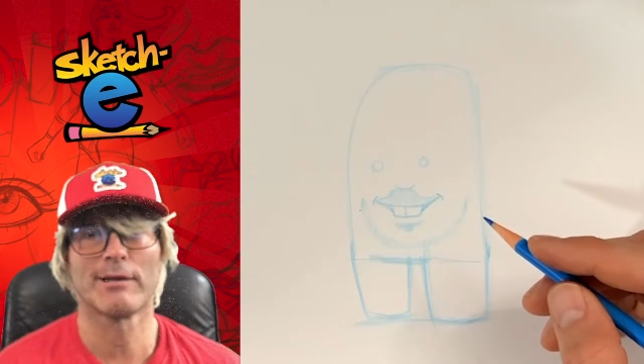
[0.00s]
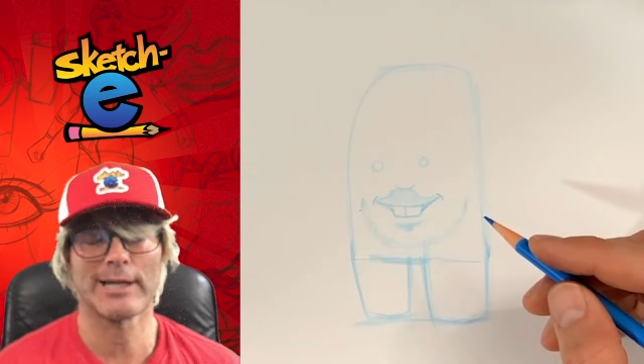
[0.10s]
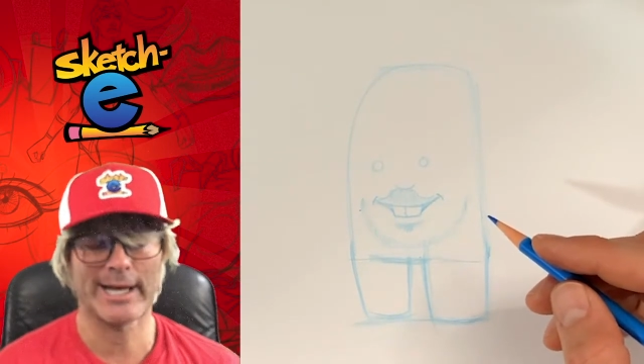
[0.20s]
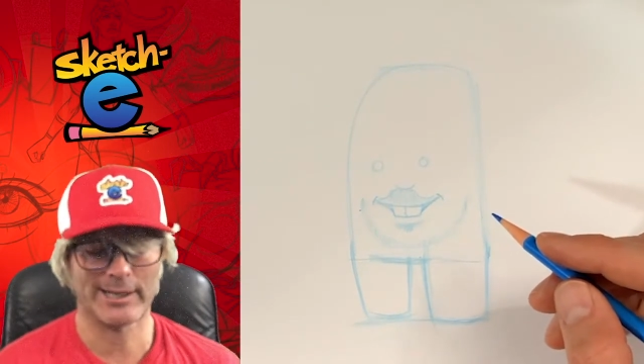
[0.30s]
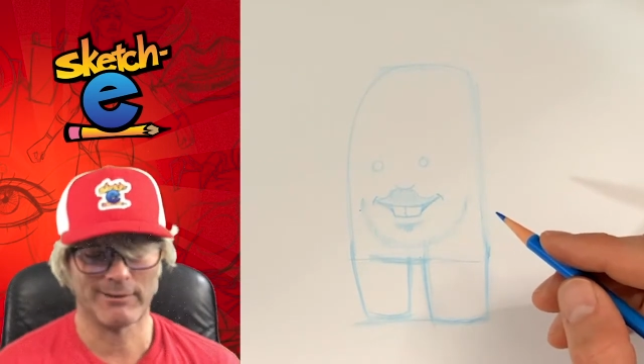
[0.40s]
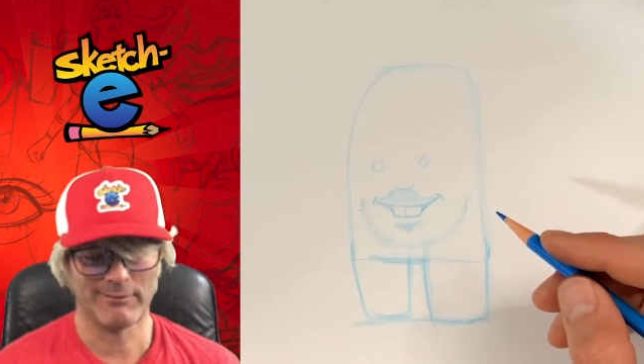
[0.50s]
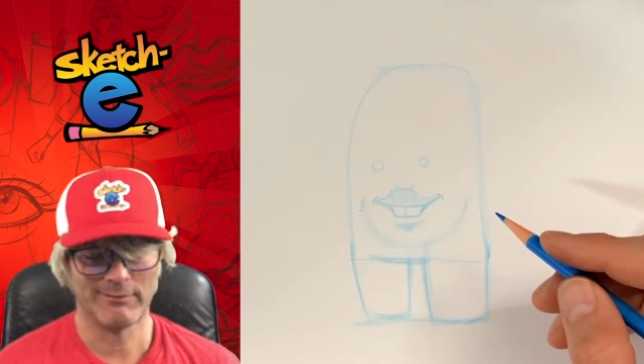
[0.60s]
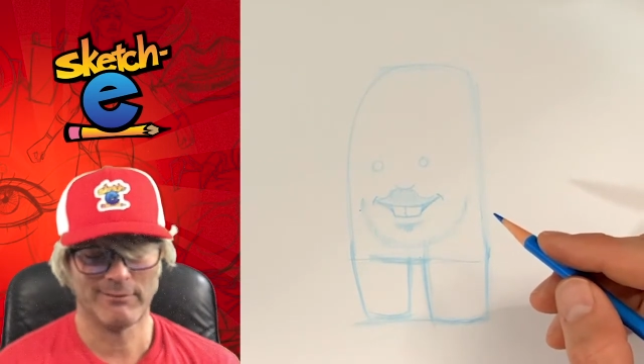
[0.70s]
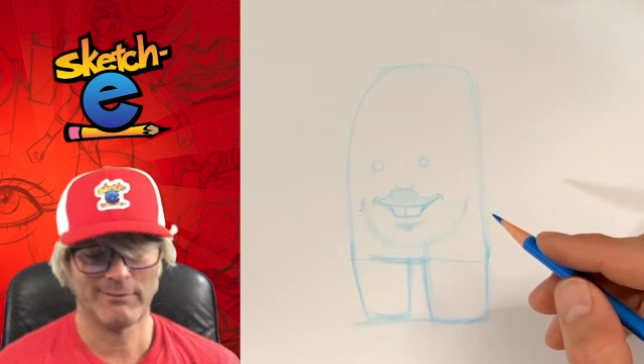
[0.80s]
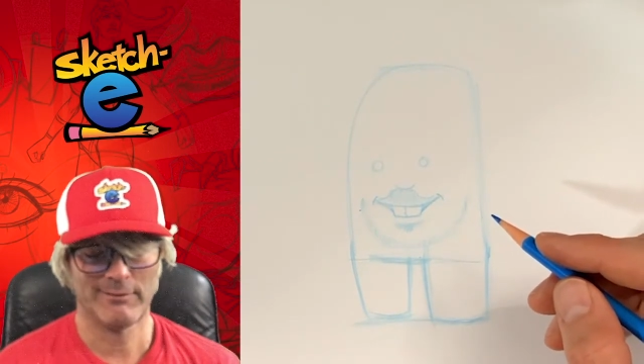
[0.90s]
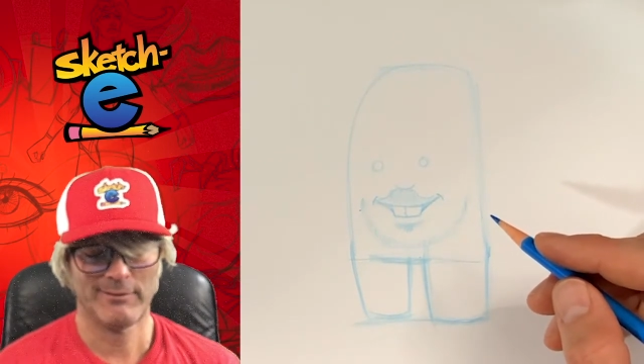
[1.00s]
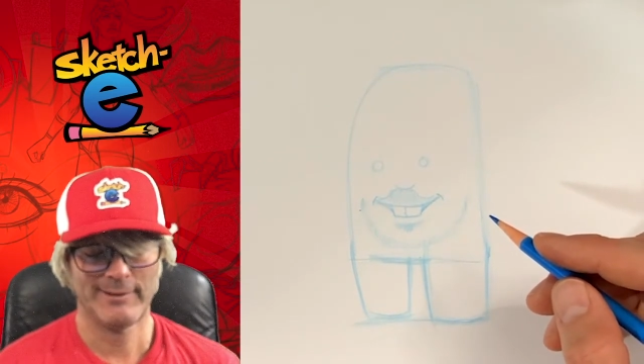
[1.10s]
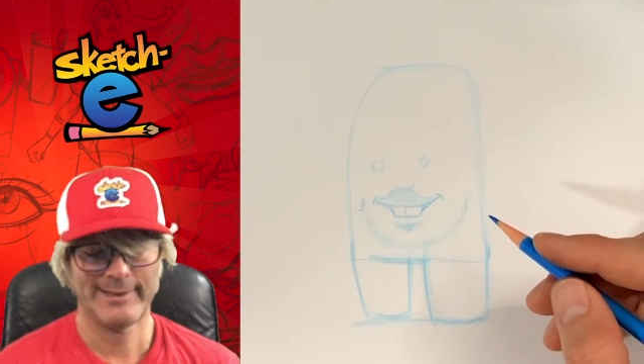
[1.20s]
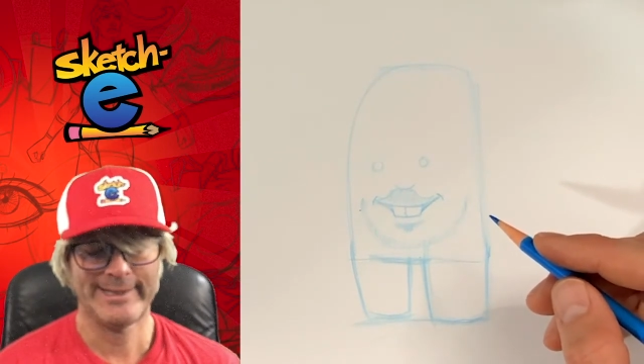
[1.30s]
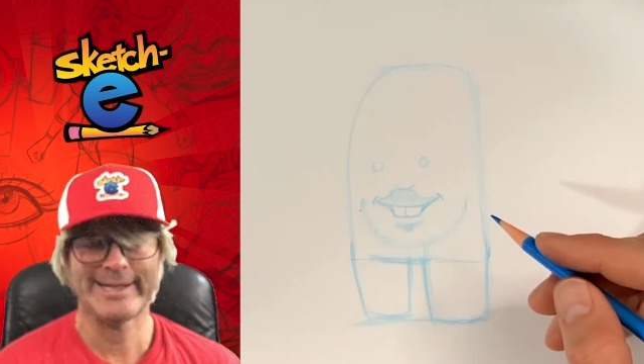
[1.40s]
like
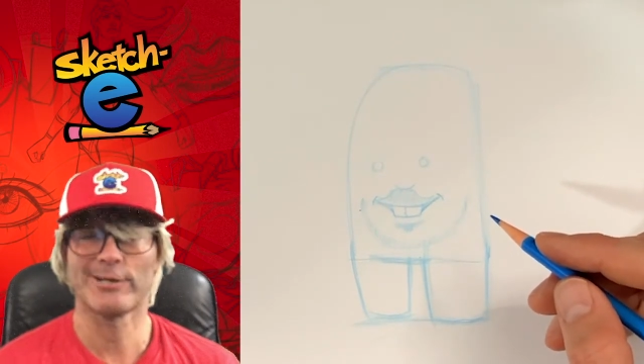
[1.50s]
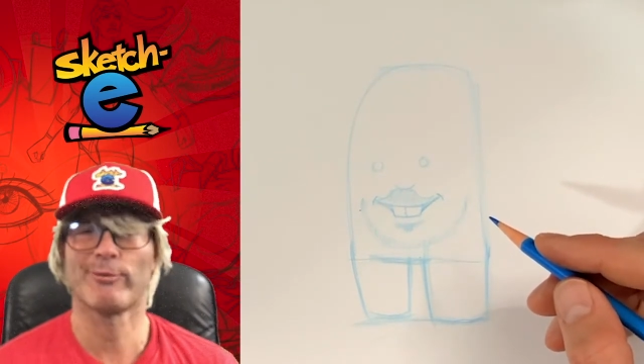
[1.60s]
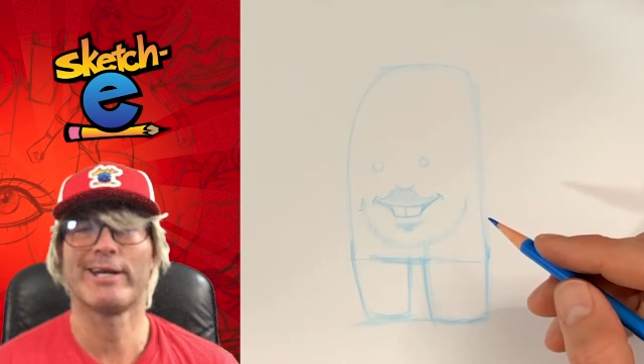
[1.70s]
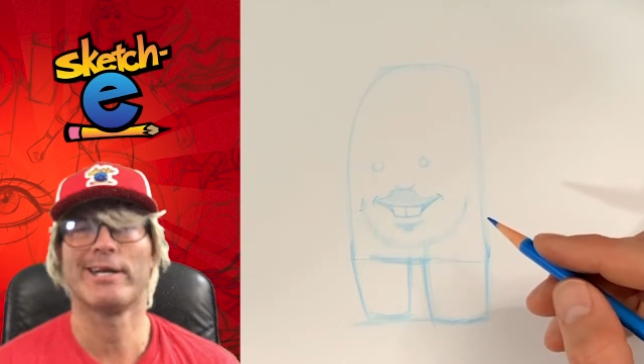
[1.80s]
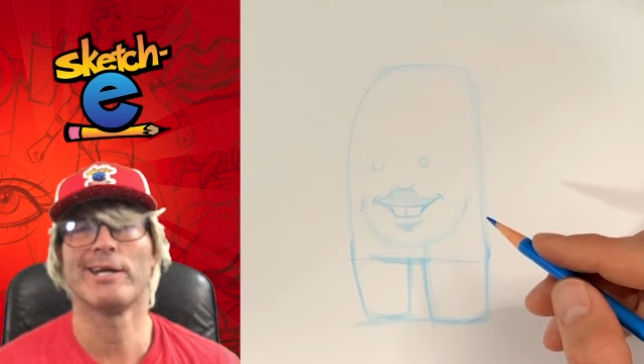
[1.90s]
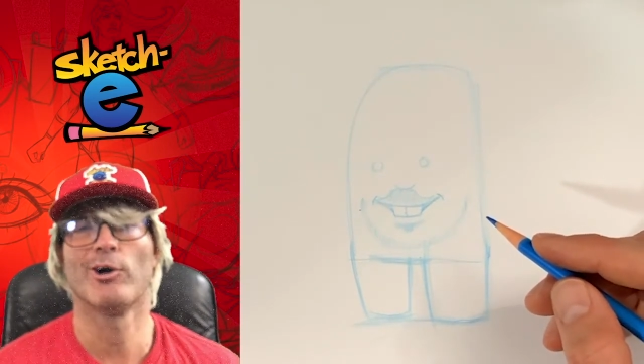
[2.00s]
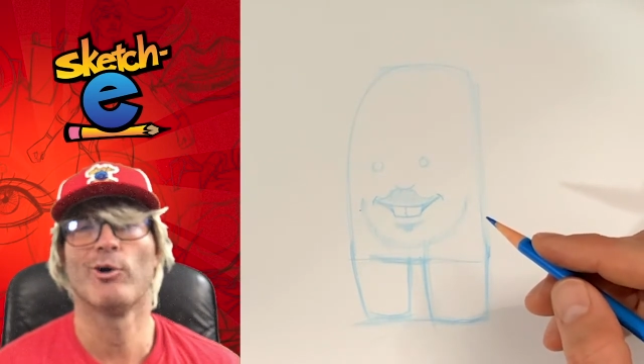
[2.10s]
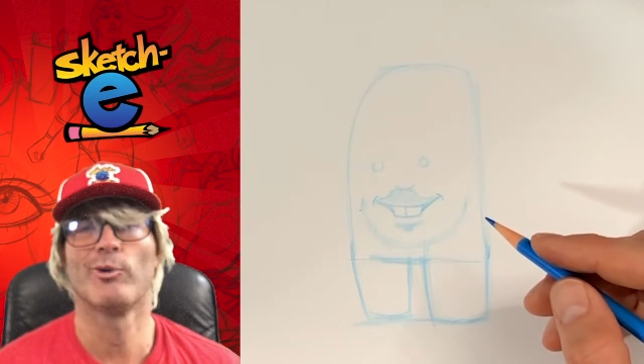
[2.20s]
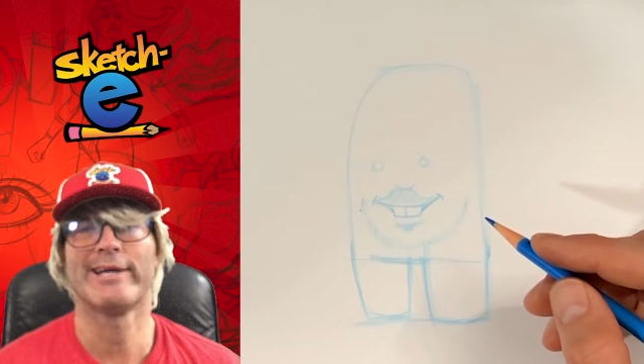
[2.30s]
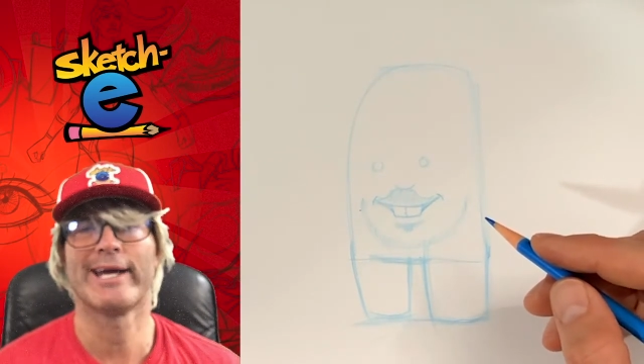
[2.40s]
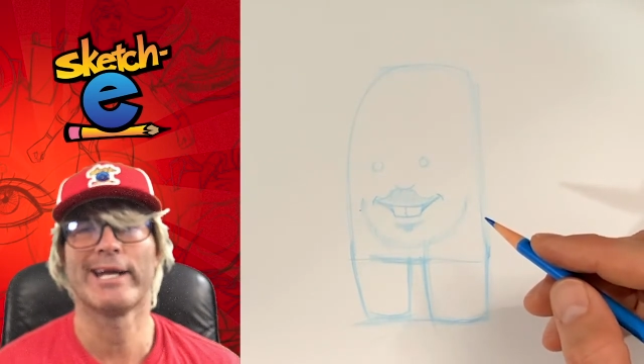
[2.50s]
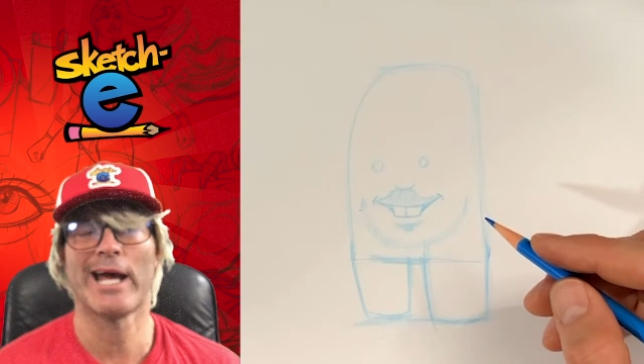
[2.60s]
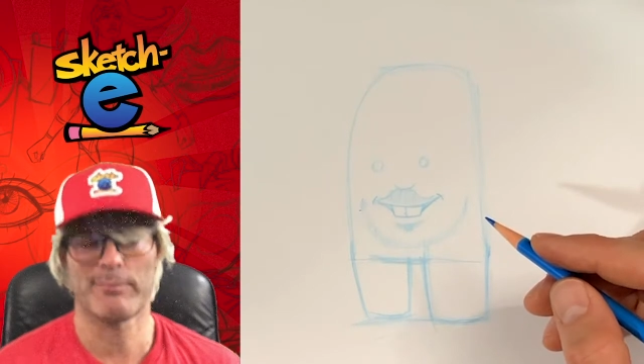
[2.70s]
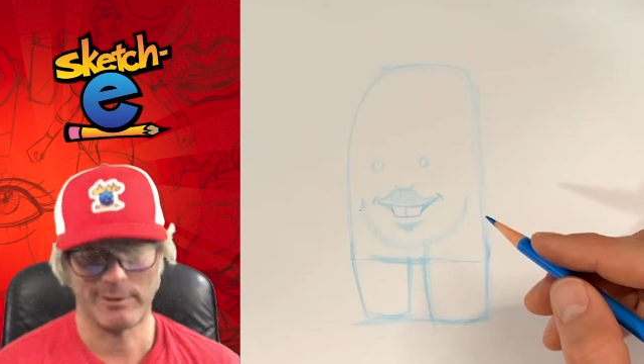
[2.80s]
he's ready to go take a nap.